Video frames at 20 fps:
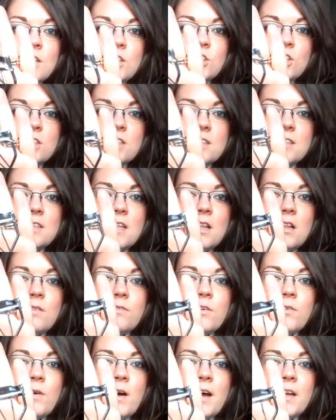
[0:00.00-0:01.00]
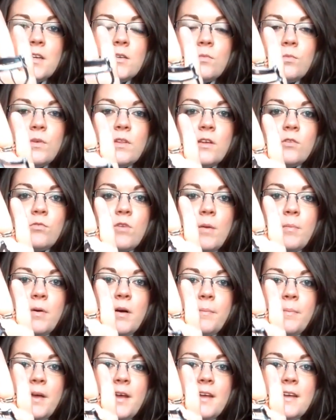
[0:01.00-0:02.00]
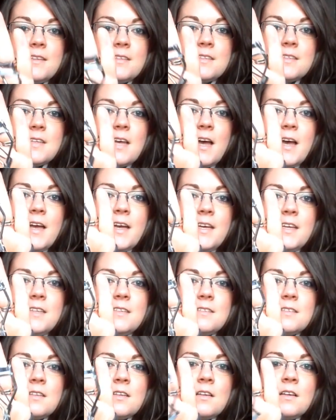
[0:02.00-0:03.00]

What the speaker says: just a silver one with a rubber bit inside,